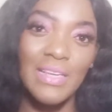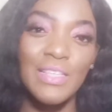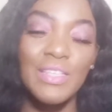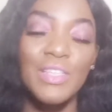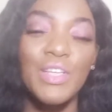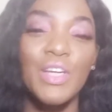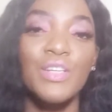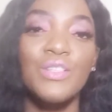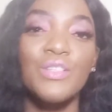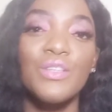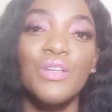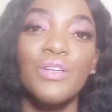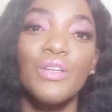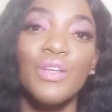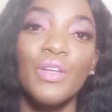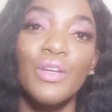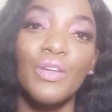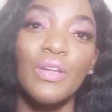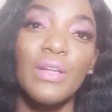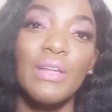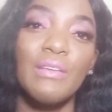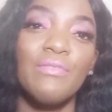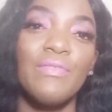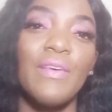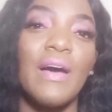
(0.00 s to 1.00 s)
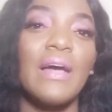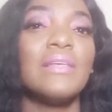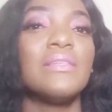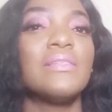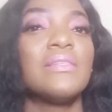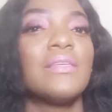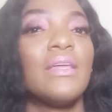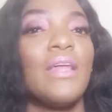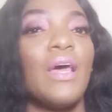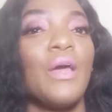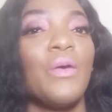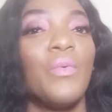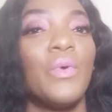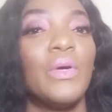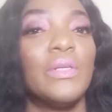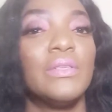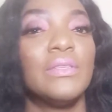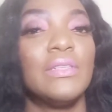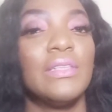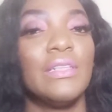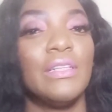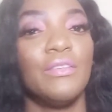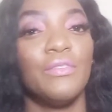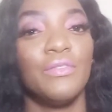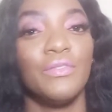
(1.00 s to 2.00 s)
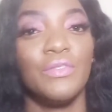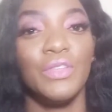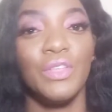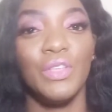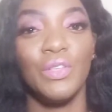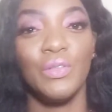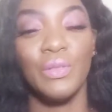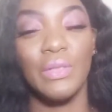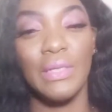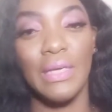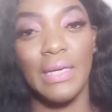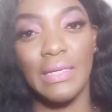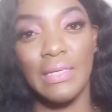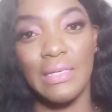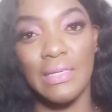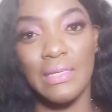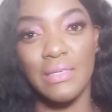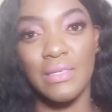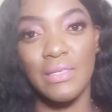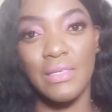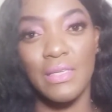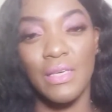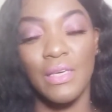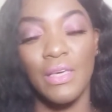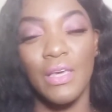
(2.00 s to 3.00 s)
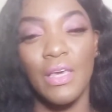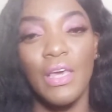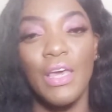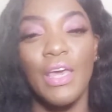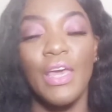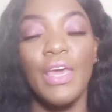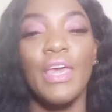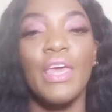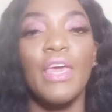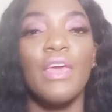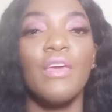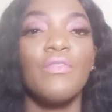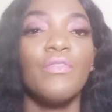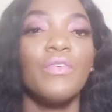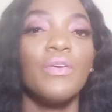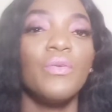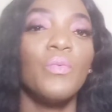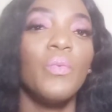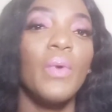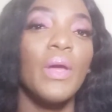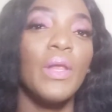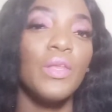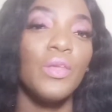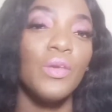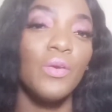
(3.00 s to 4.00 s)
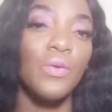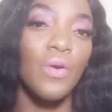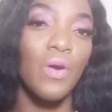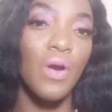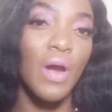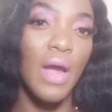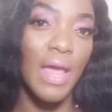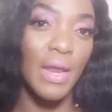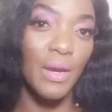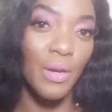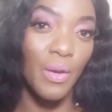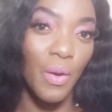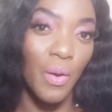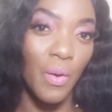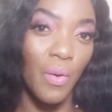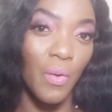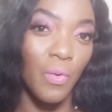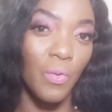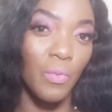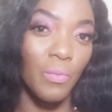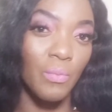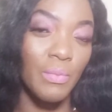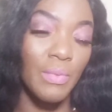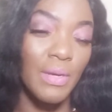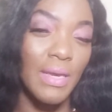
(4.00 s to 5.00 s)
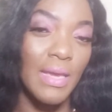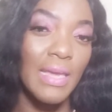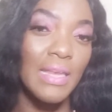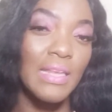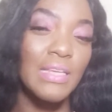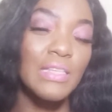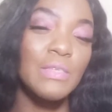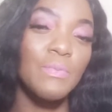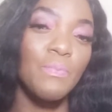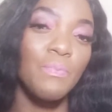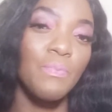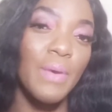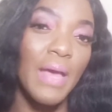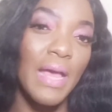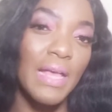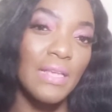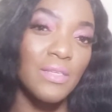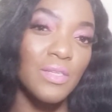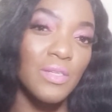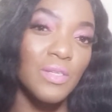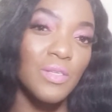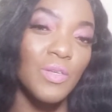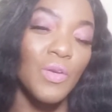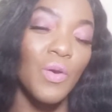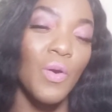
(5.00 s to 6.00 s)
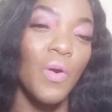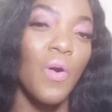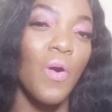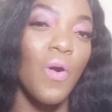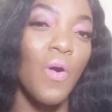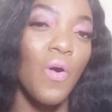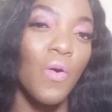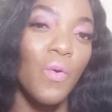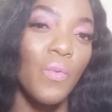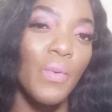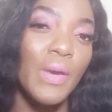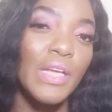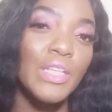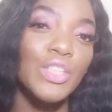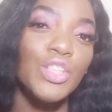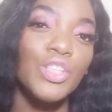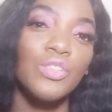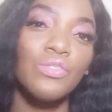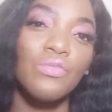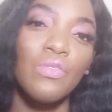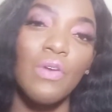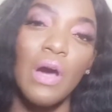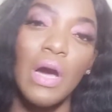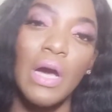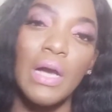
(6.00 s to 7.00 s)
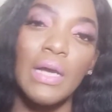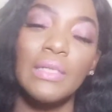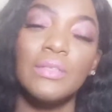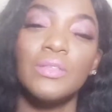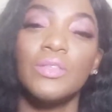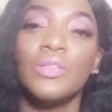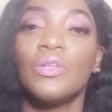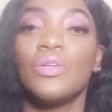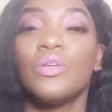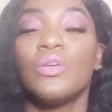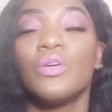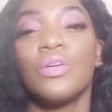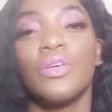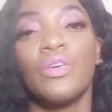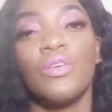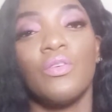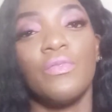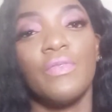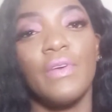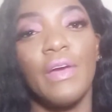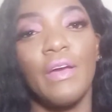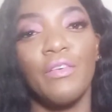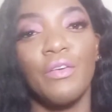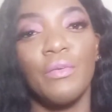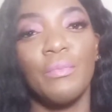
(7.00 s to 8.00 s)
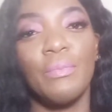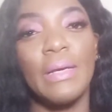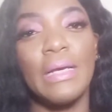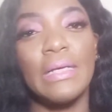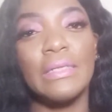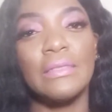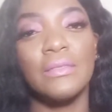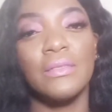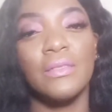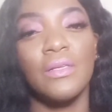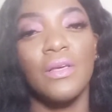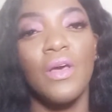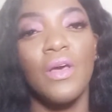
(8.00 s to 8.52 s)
there's a little advice that I want to give to you ladies. Even when you're at home, it is best to always try to look your very best.